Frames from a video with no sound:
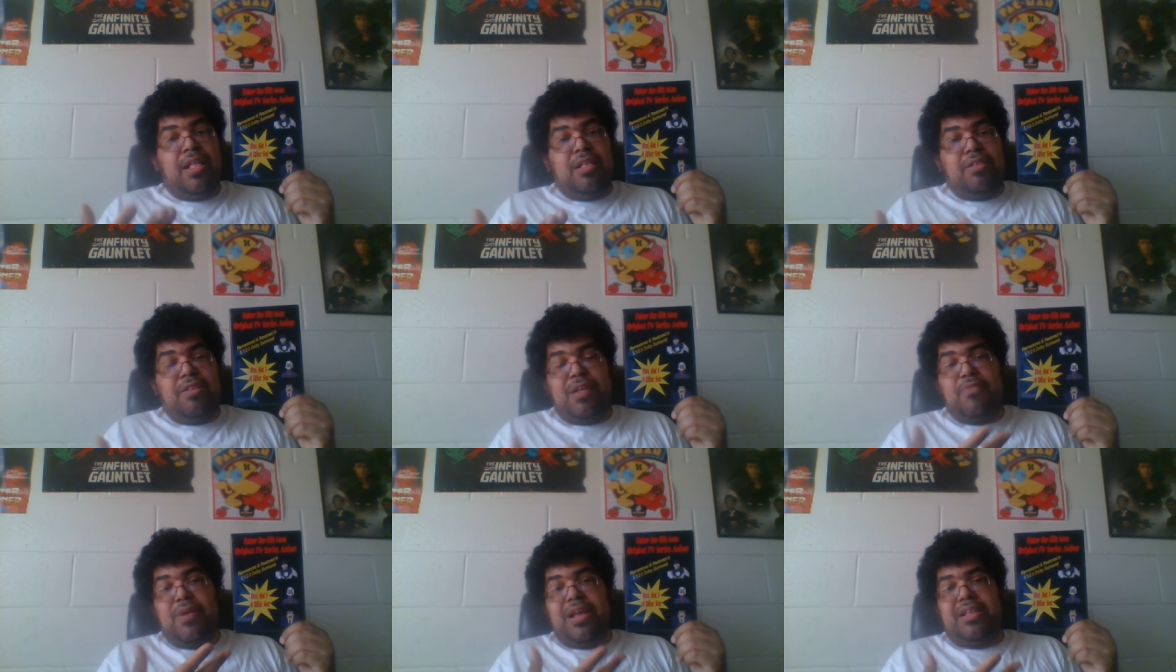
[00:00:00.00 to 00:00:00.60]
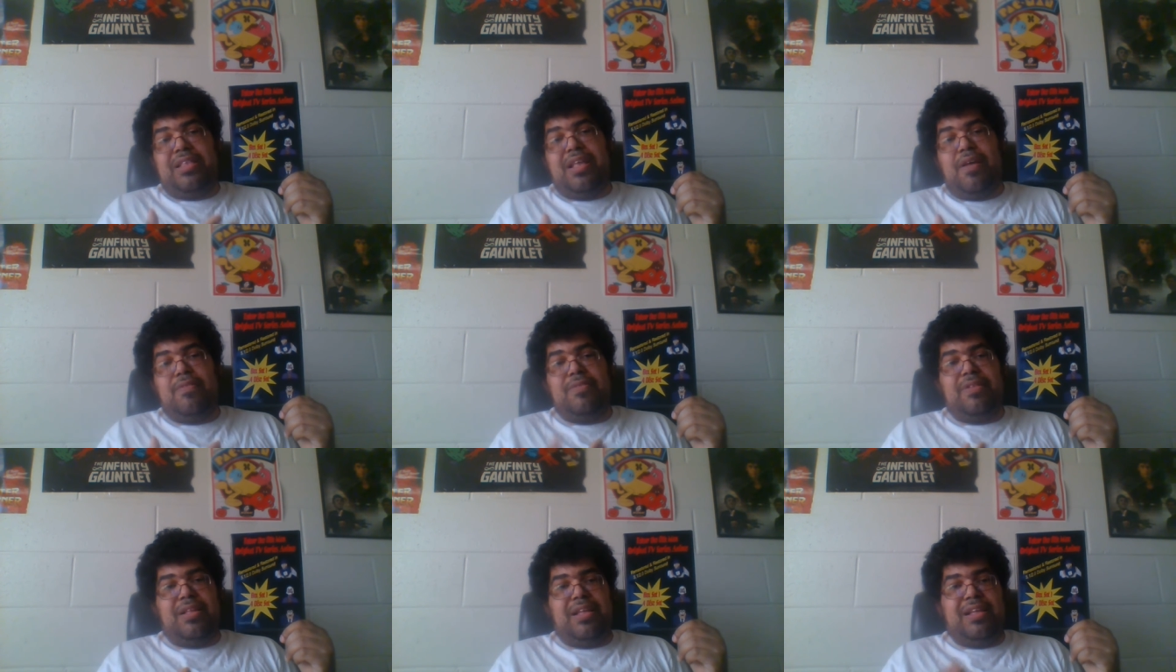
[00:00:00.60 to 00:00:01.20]
So that's why it
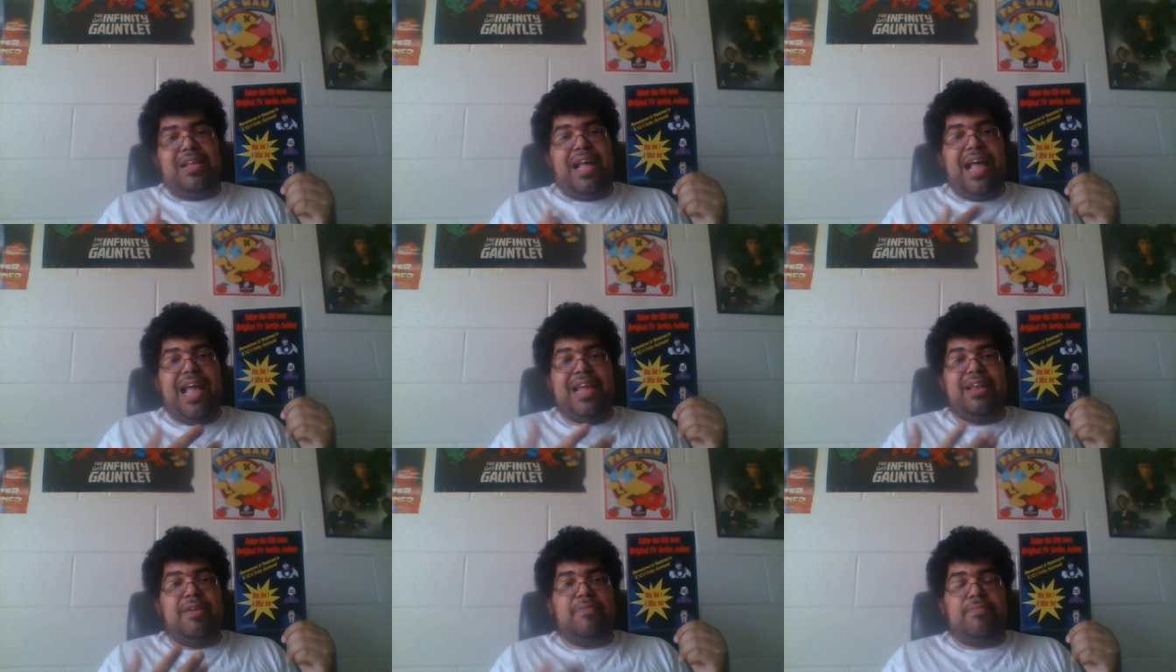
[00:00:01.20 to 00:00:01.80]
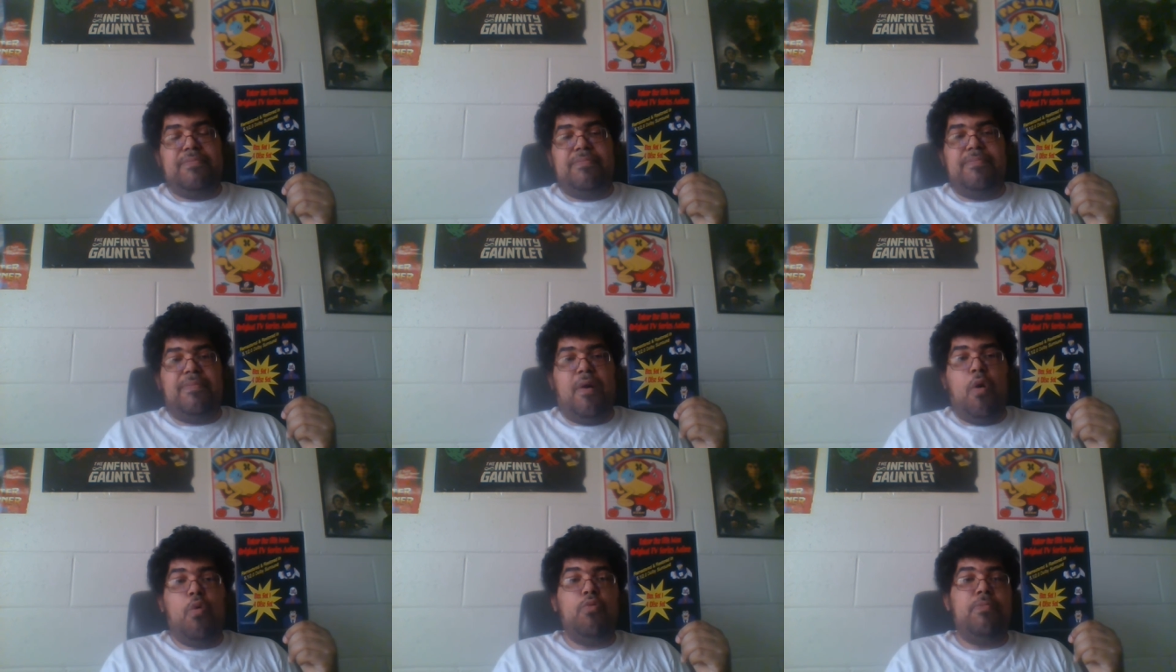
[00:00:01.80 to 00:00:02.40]
sounds kind of
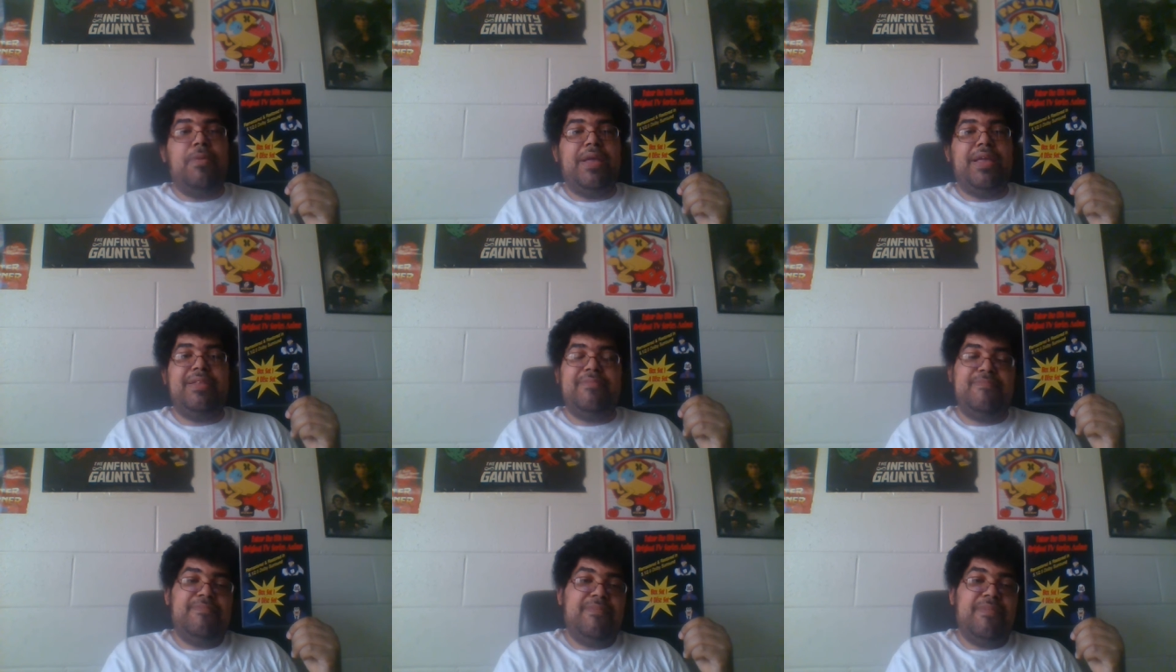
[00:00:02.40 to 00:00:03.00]
homemade.